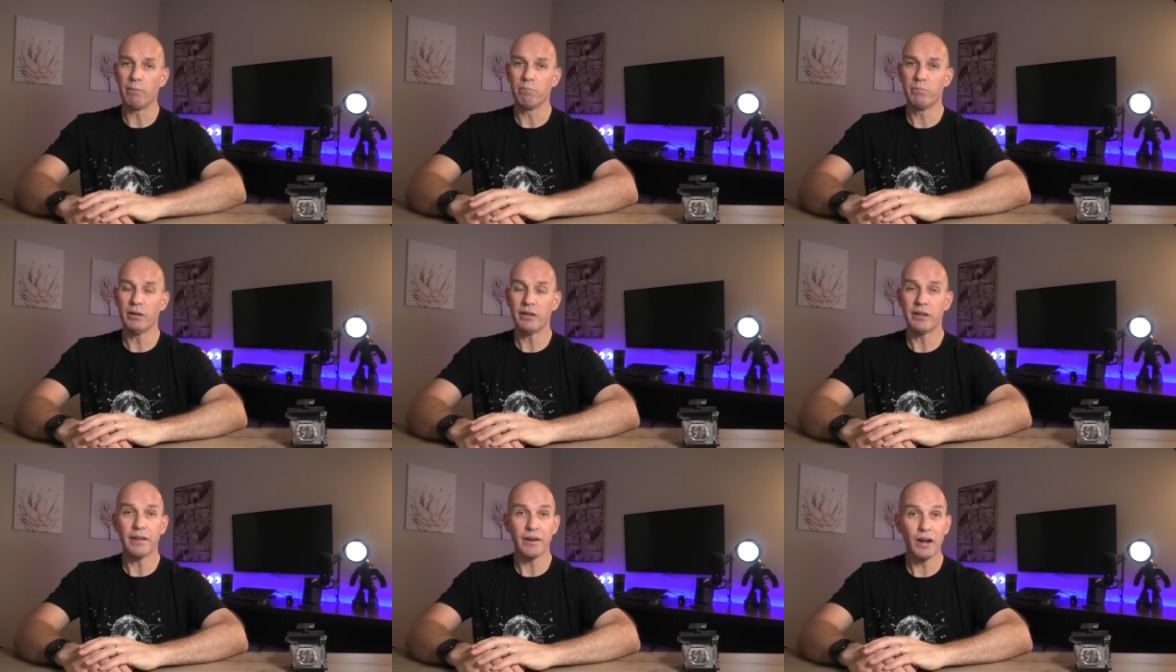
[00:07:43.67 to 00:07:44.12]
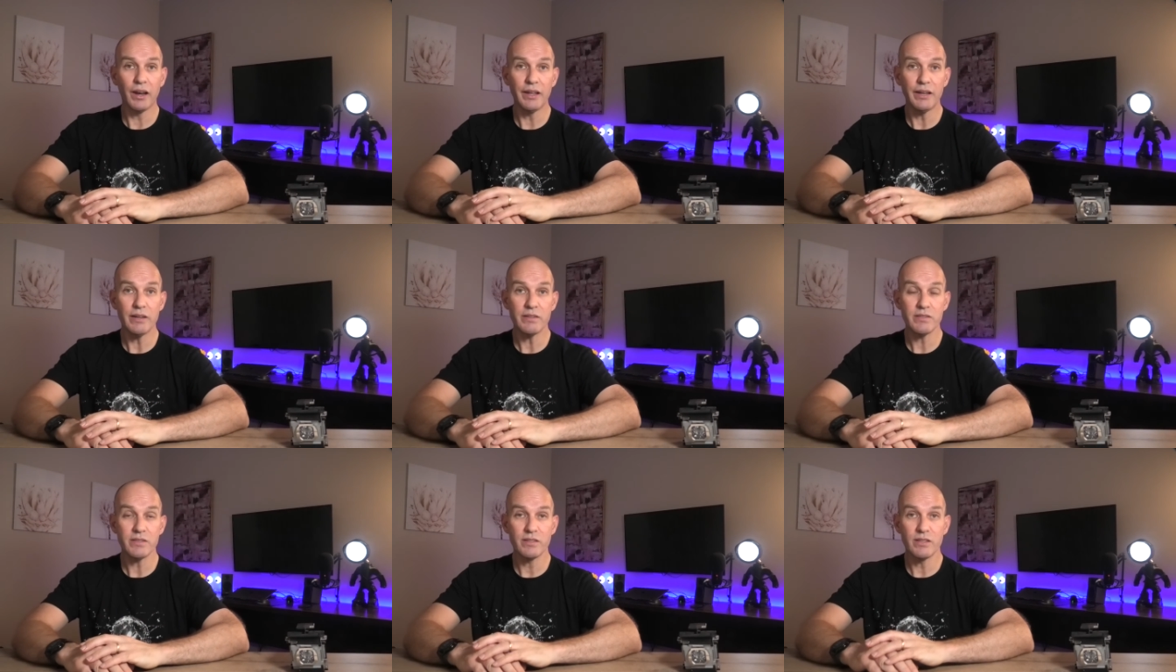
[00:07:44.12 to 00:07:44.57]
But
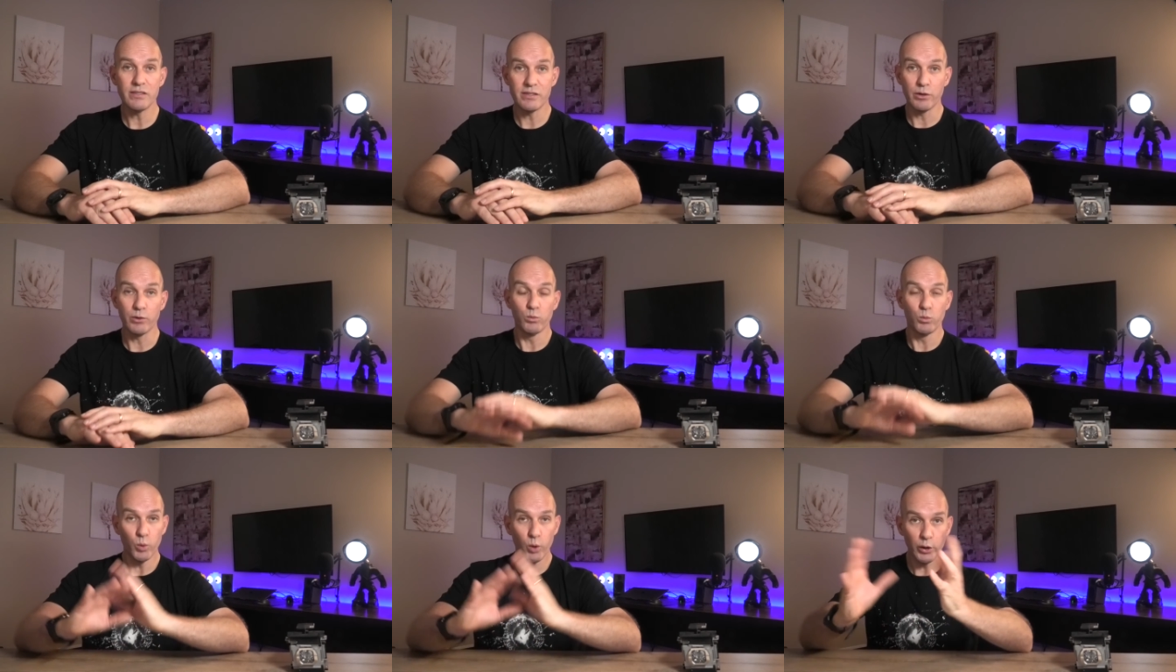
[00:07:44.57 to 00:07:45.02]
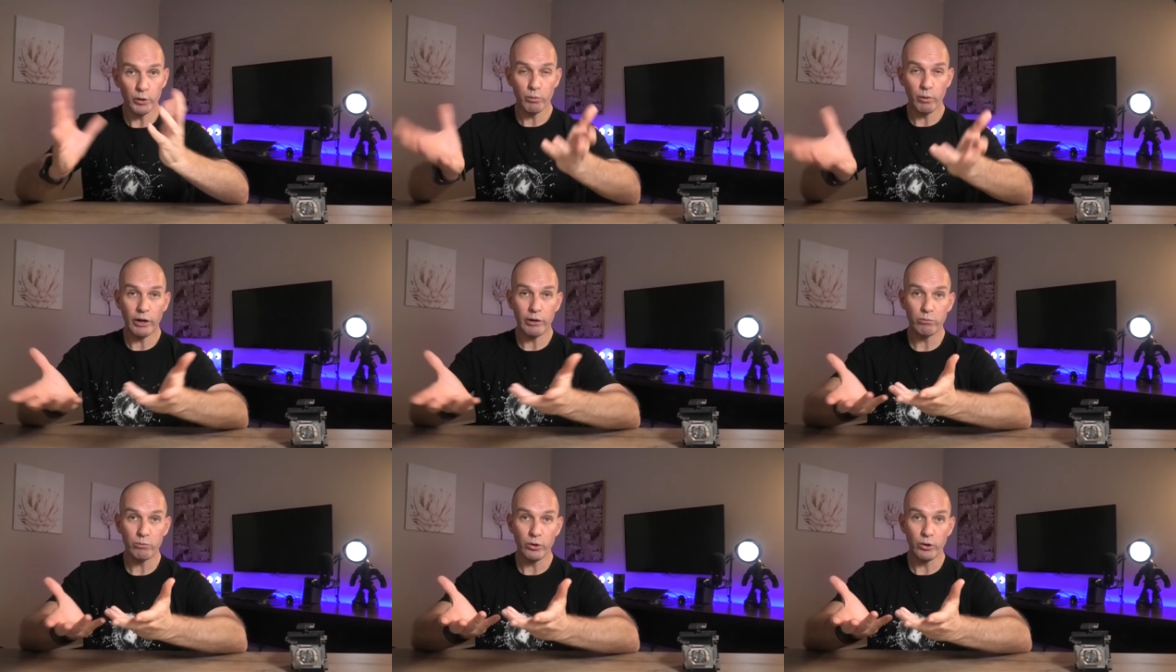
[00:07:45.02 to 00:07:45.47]
nonetheless, this is a
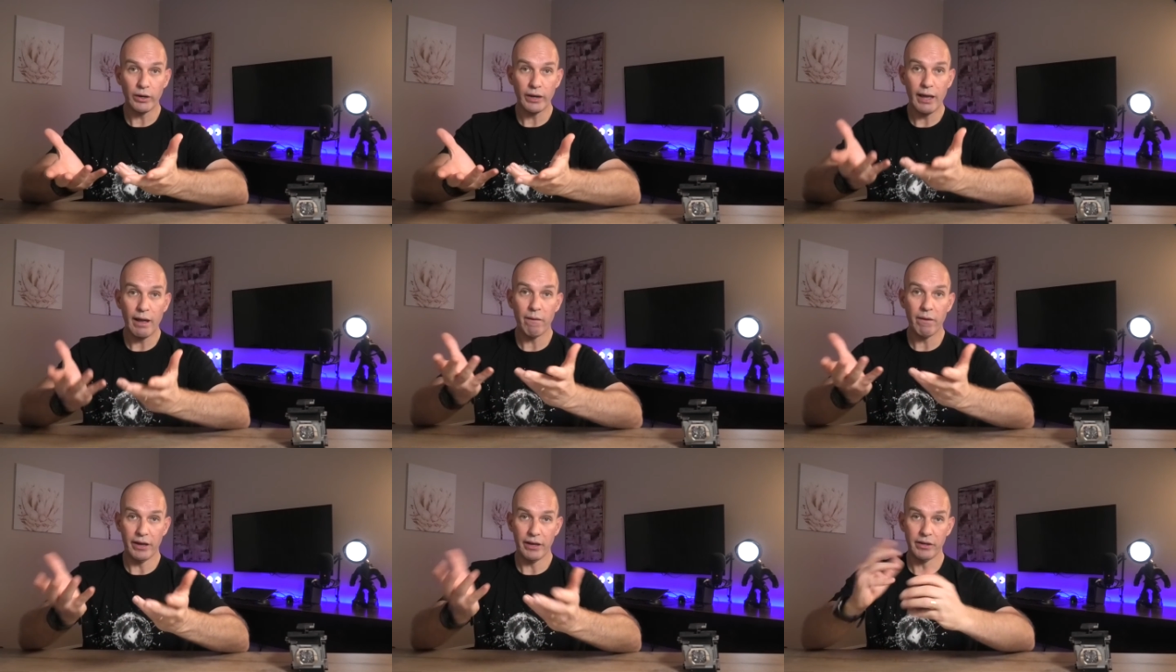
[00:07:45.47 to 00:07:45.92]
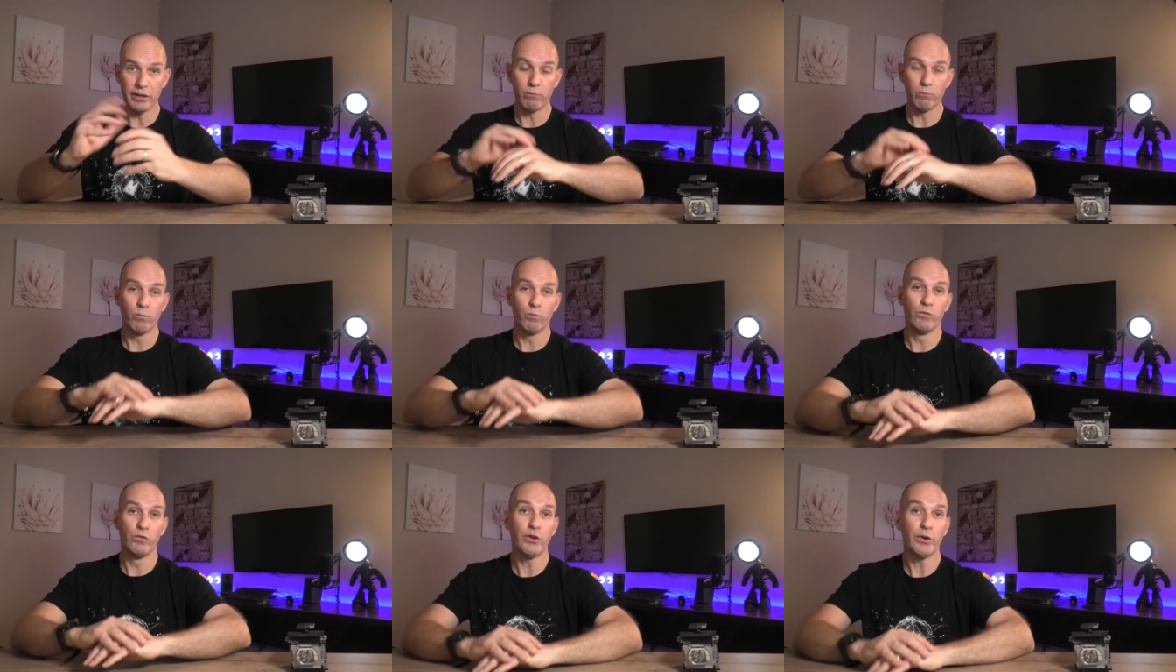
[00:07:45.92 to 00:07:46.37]
worldwide rollout and a
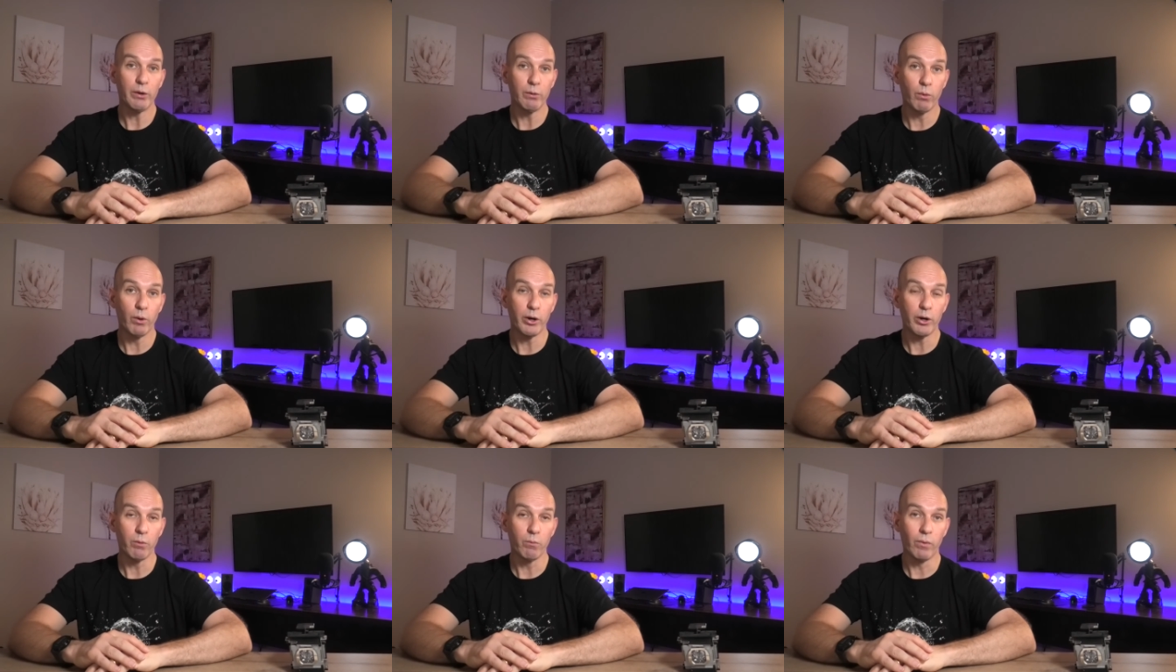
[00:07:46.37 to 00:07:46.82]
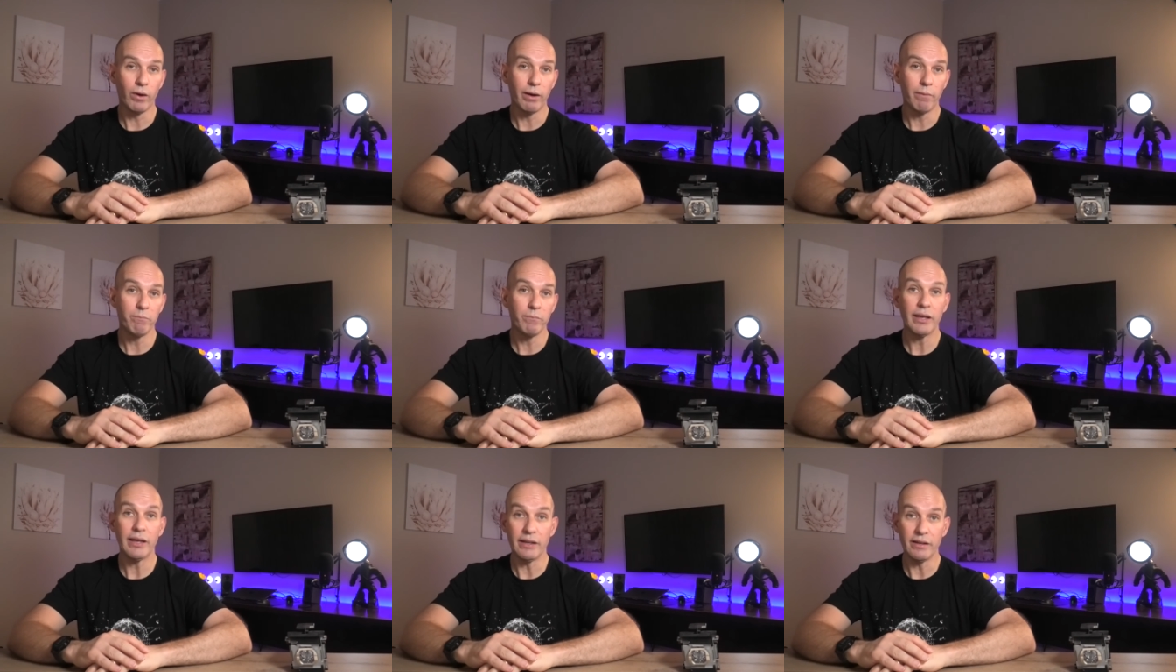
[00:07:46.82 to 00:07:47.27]
very welcome
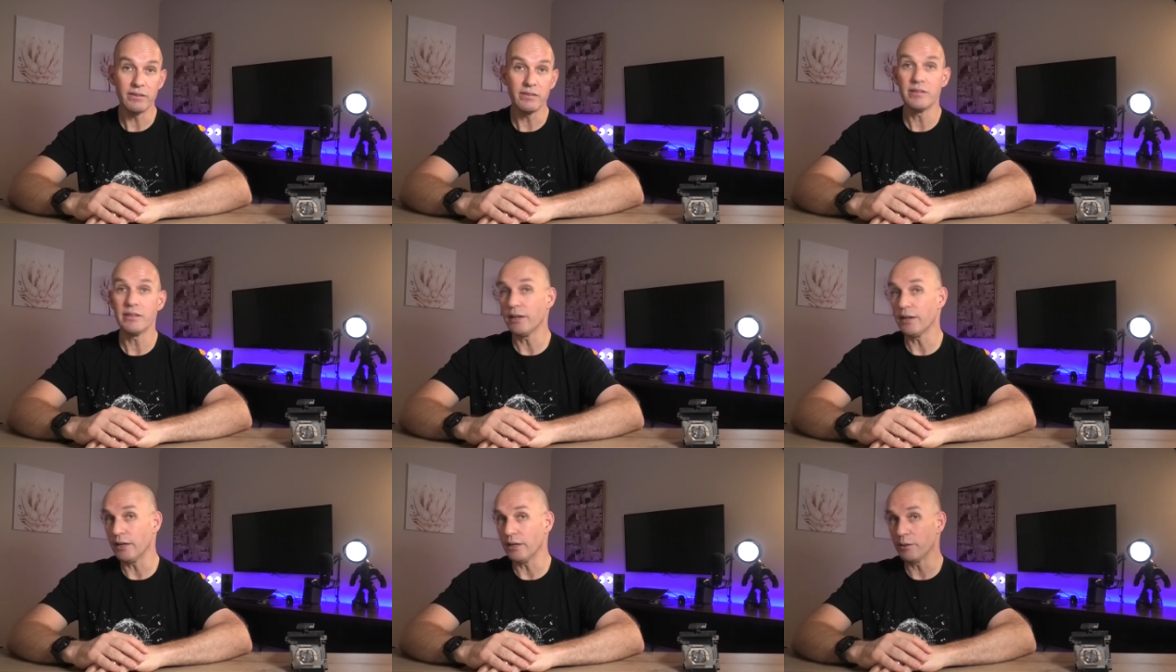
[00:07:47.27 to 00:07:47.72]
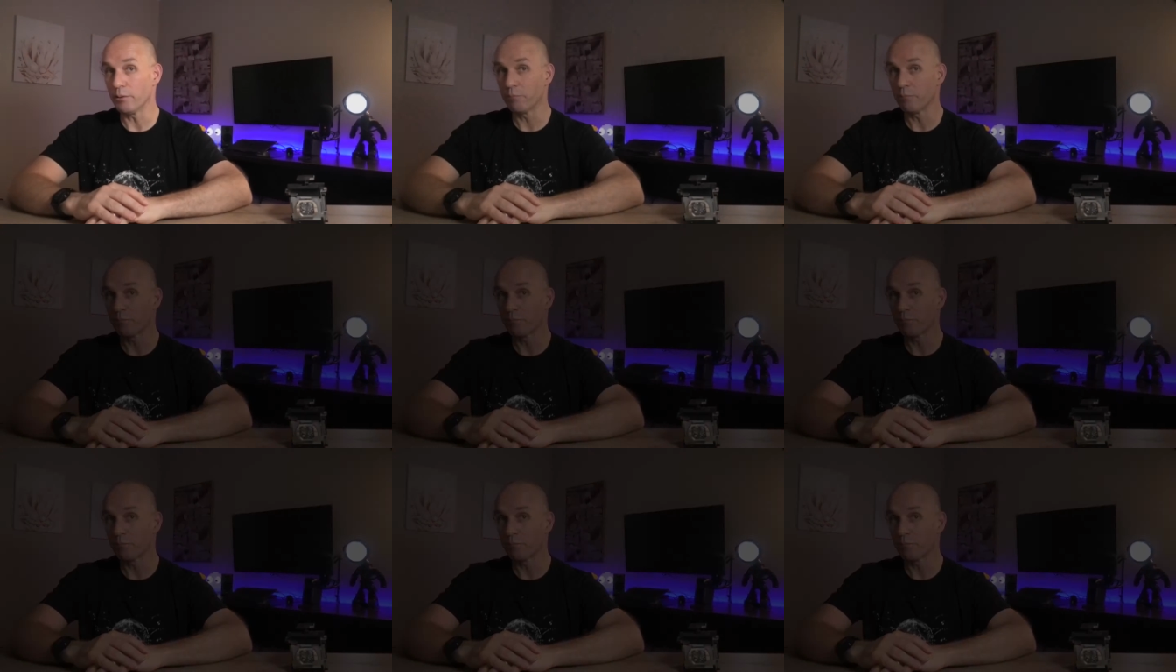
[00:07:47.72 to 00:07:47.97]
one indeed.